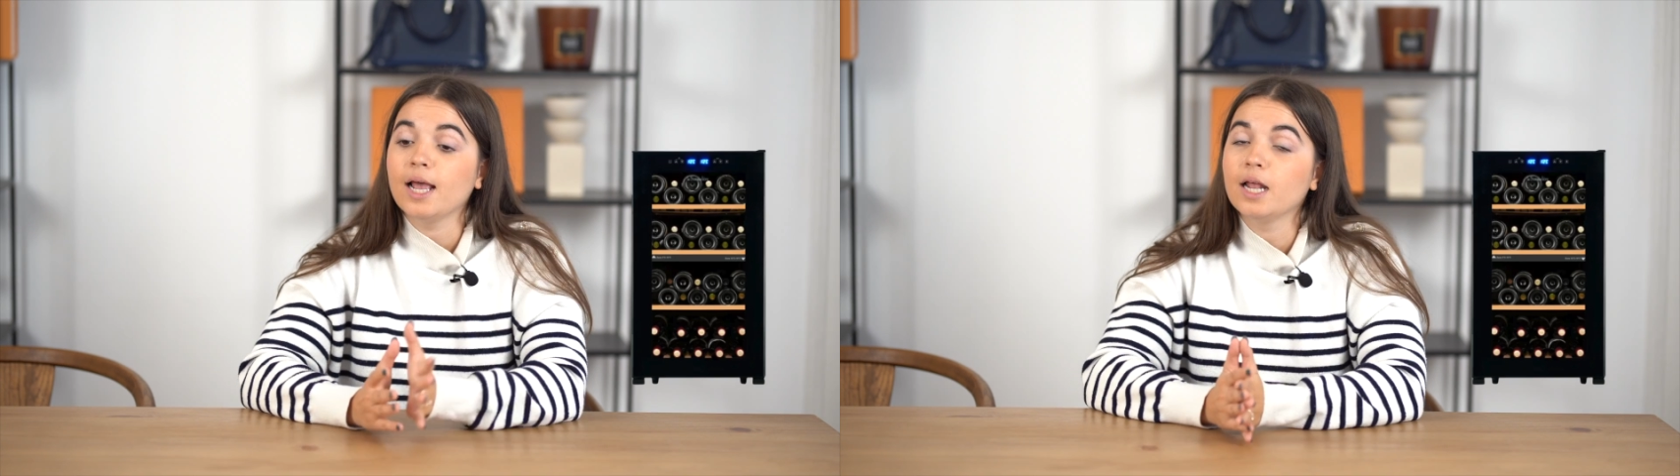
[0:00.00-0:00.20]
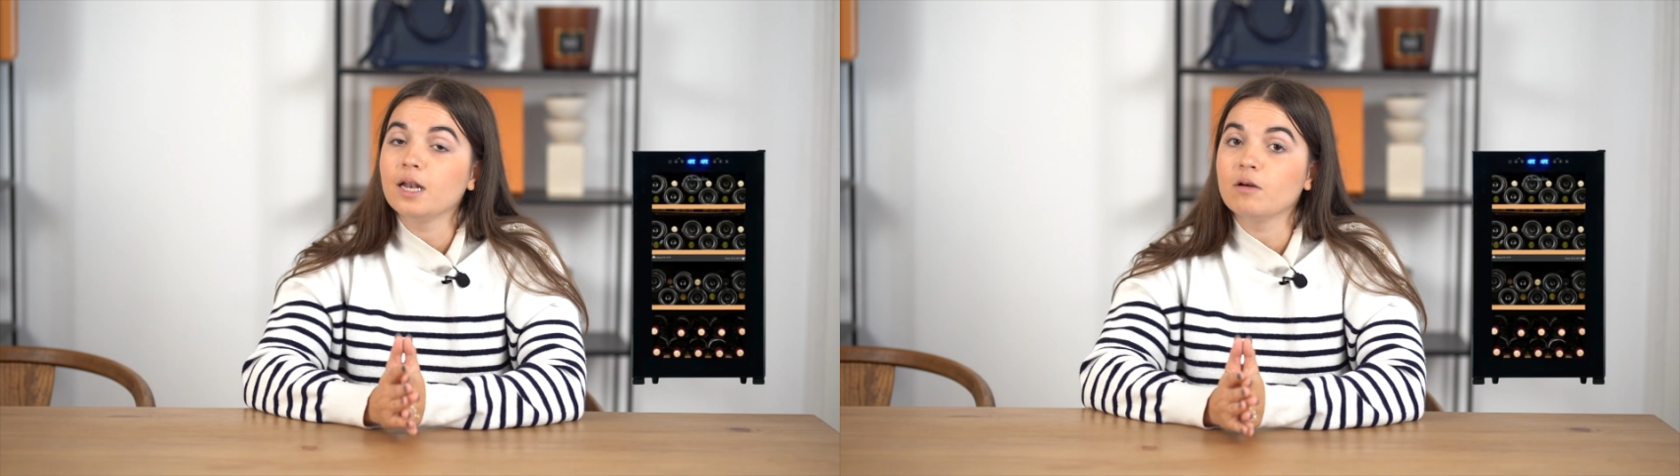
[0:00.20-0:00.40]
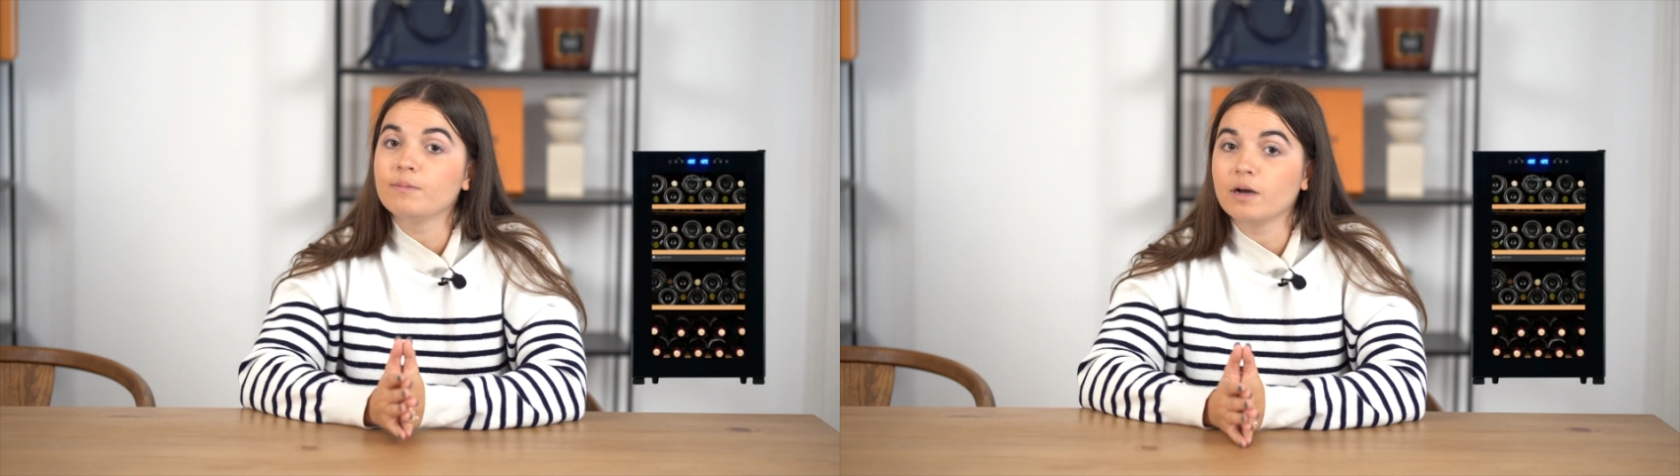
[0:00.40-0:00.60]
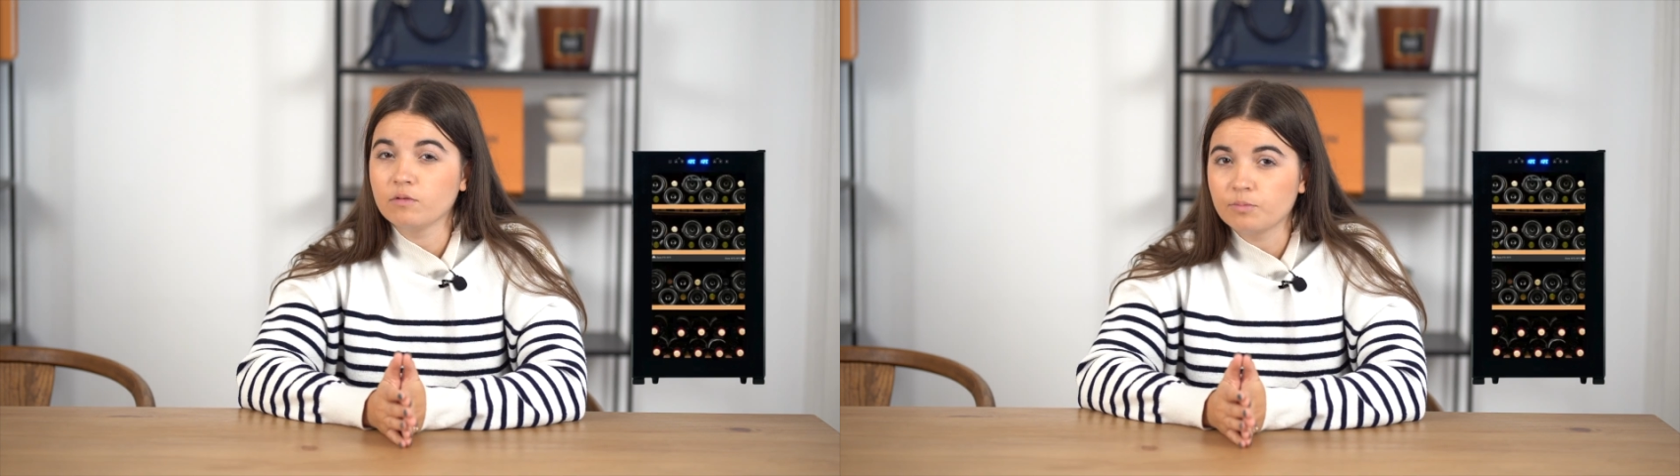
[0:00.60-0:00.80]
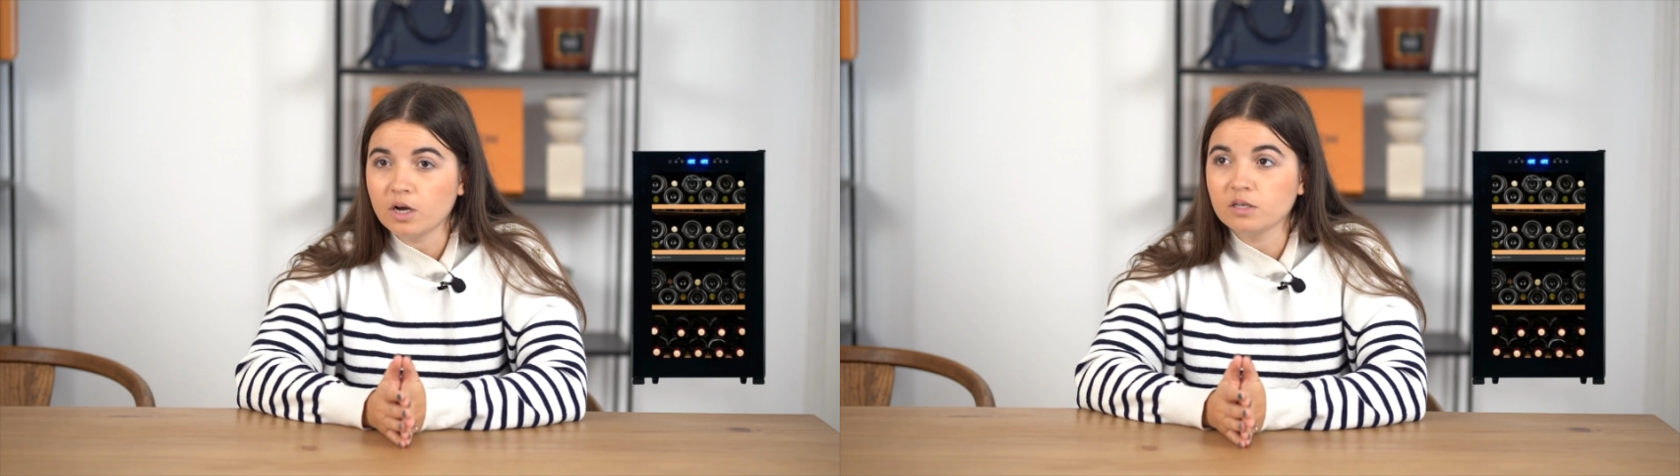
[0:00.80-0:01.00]
And about
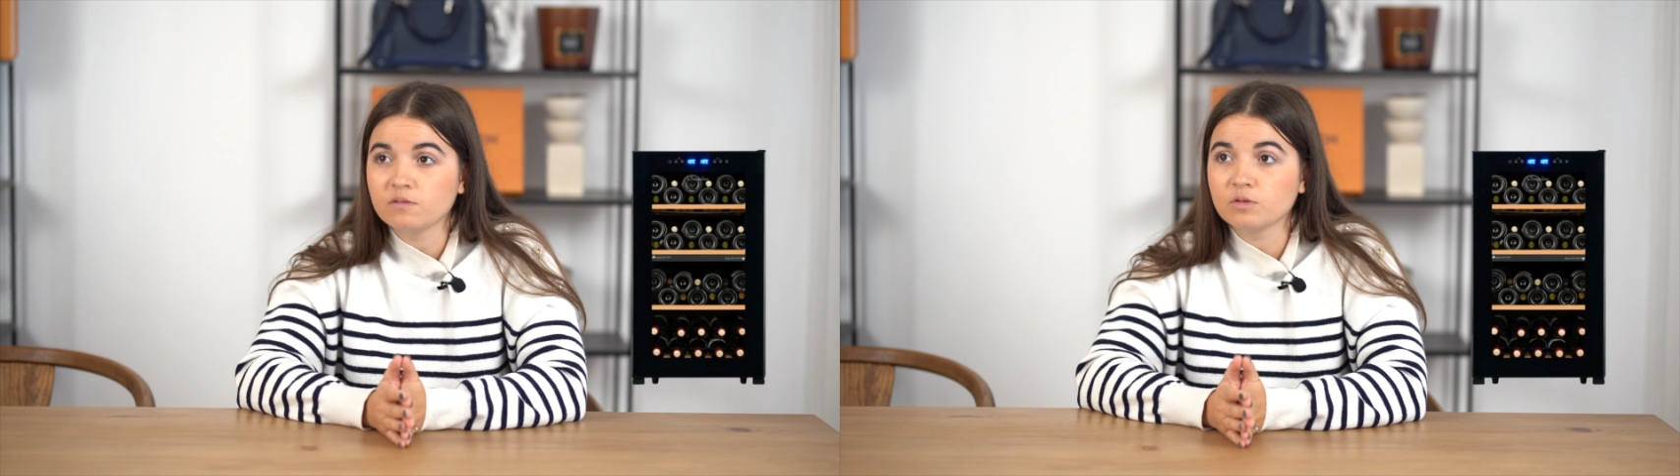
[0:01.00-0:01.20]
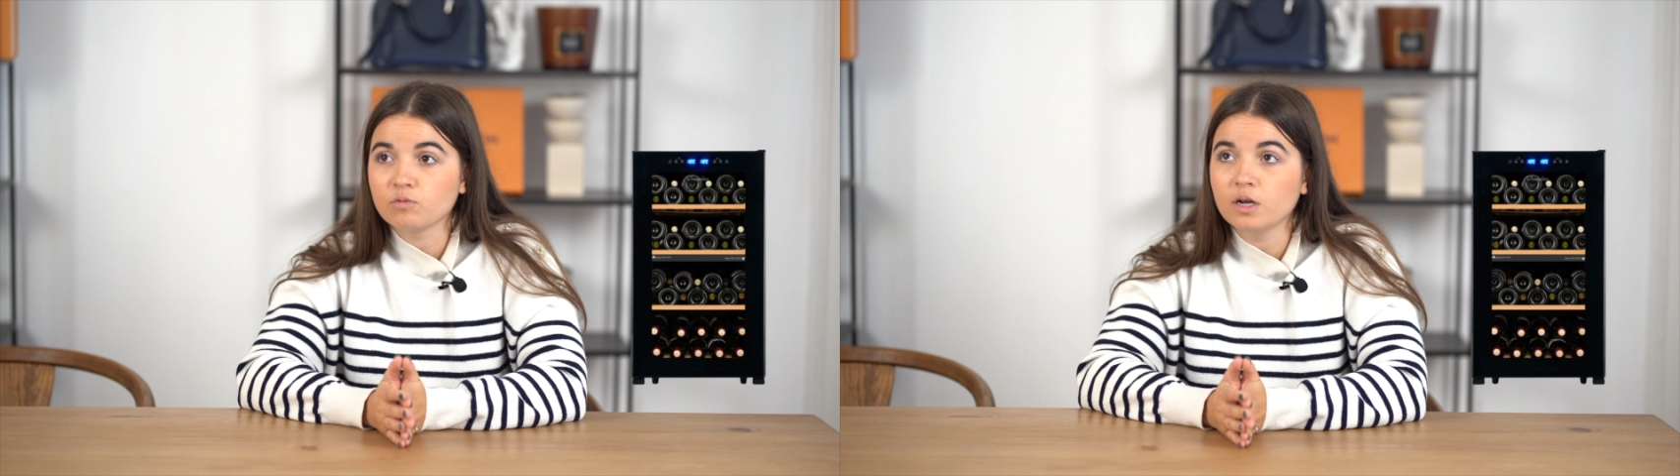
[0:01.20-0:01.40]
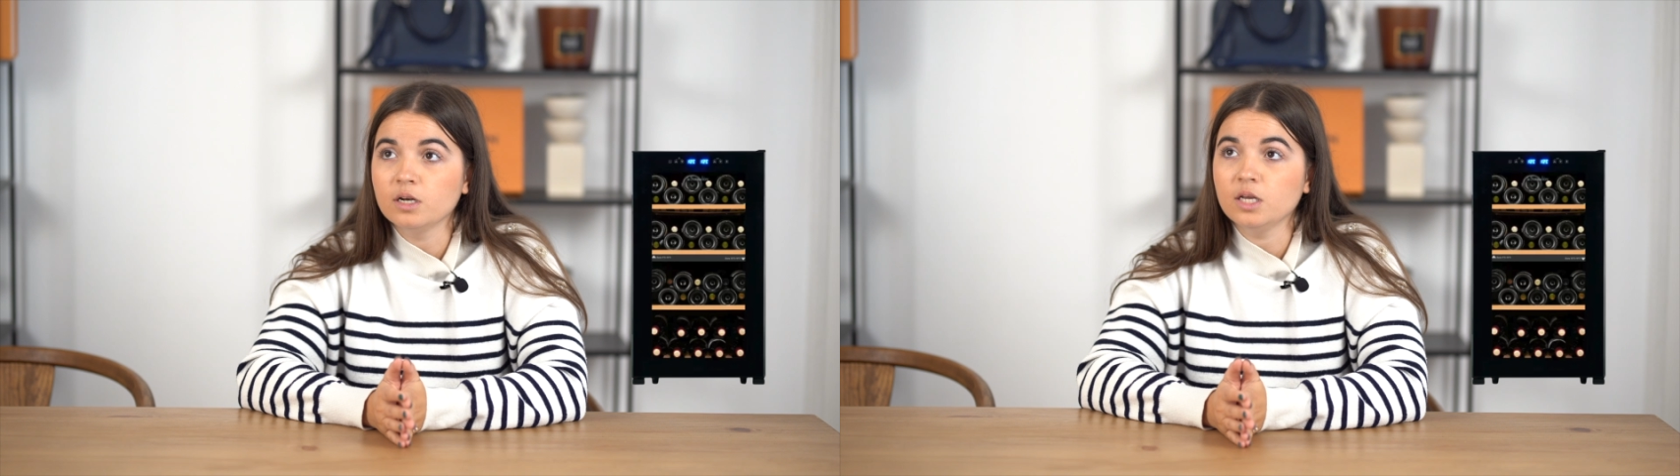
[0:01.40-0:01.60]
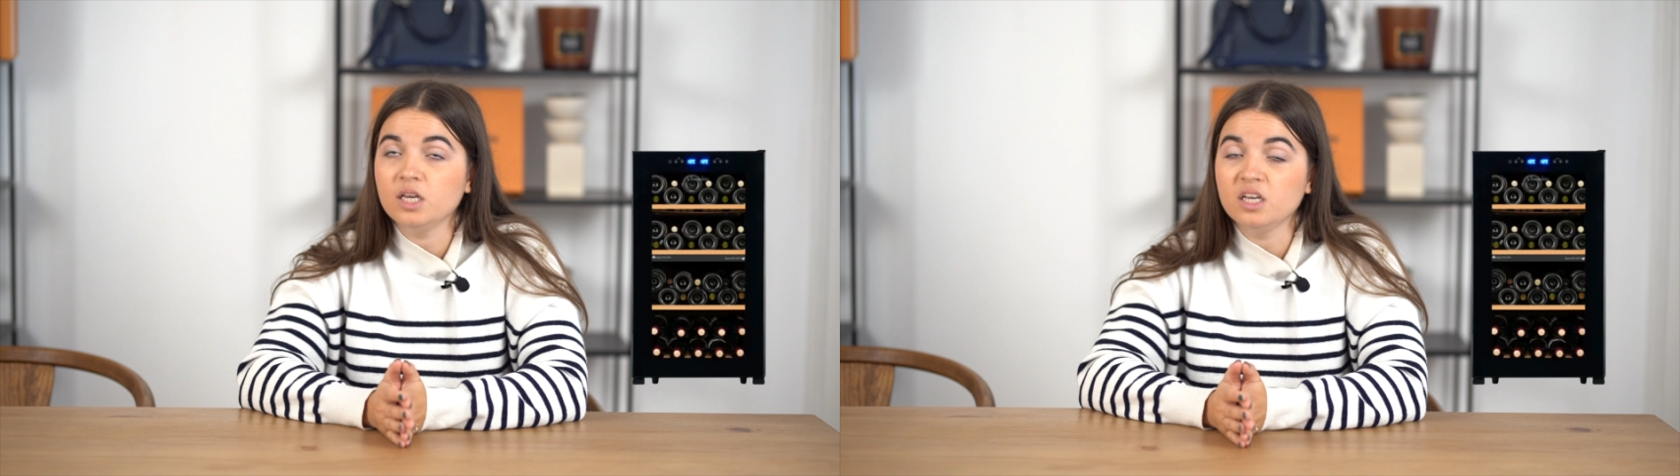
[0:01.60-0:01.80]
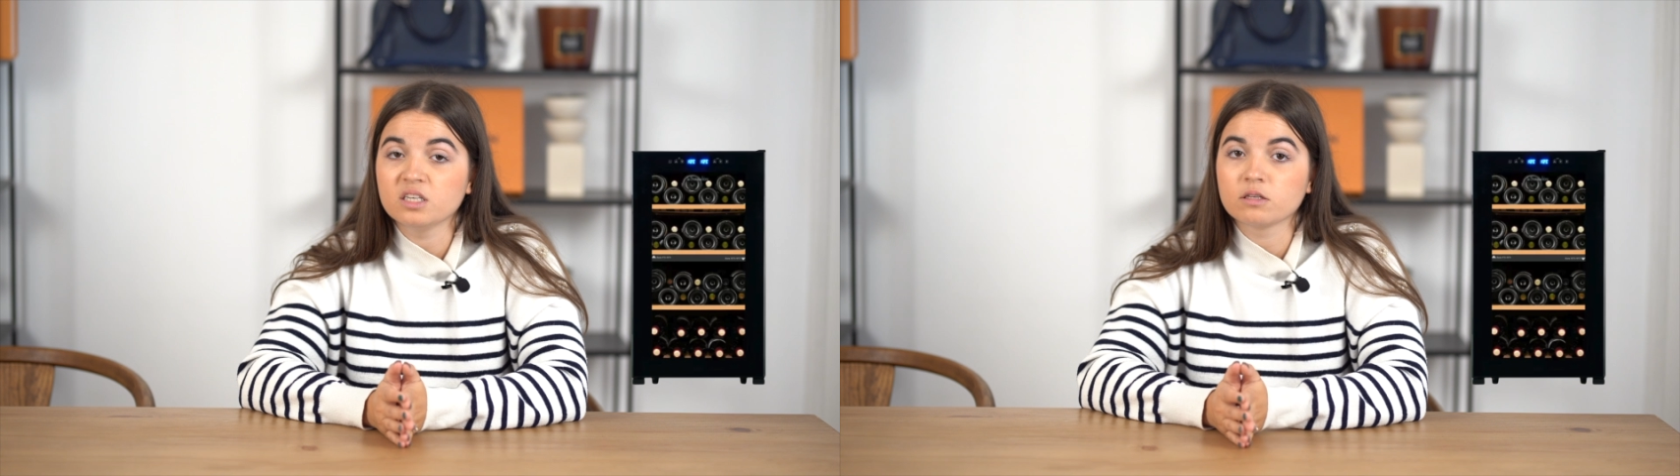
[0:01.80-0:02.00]
the price, this one
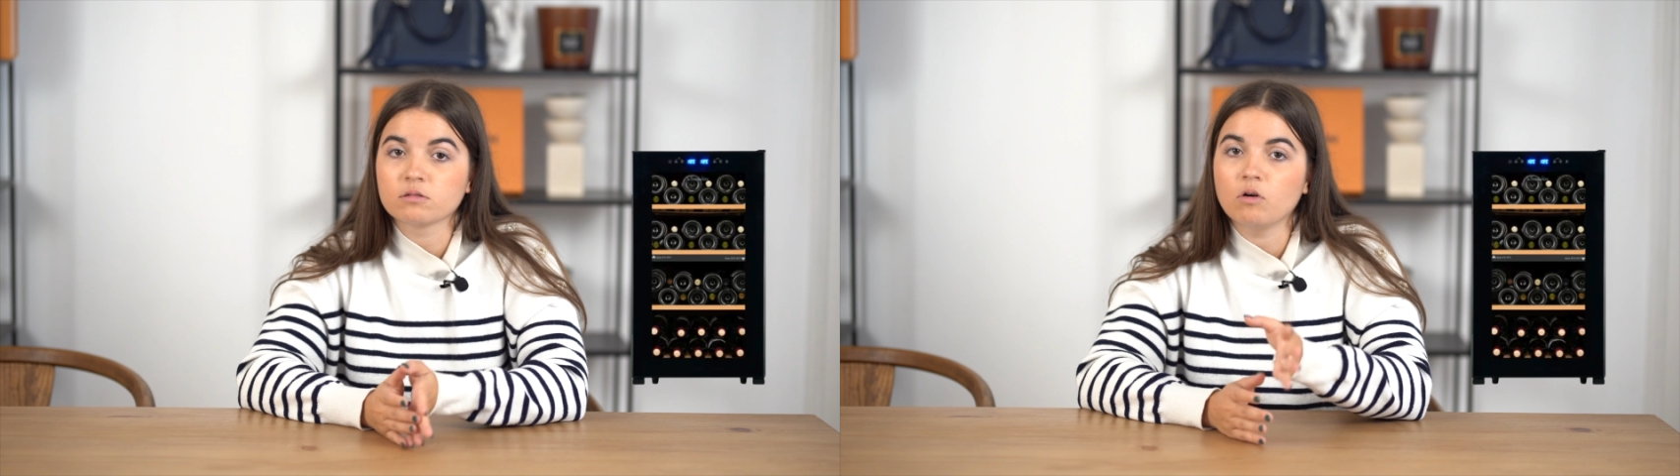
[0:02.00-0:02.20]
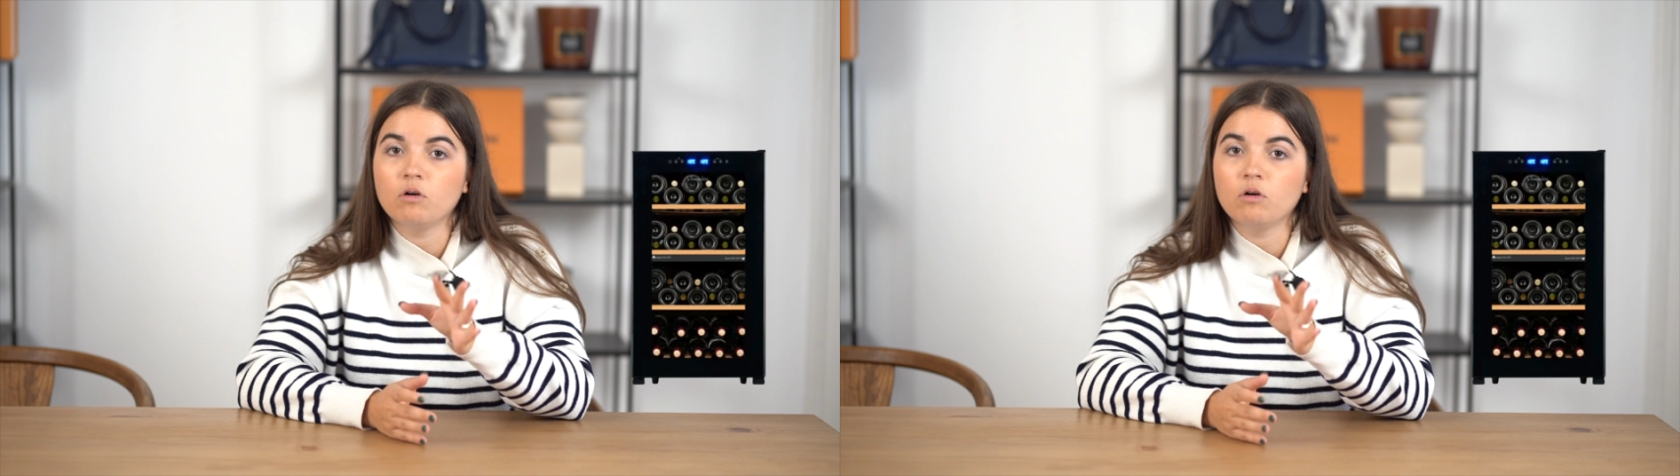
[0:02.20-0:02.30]
is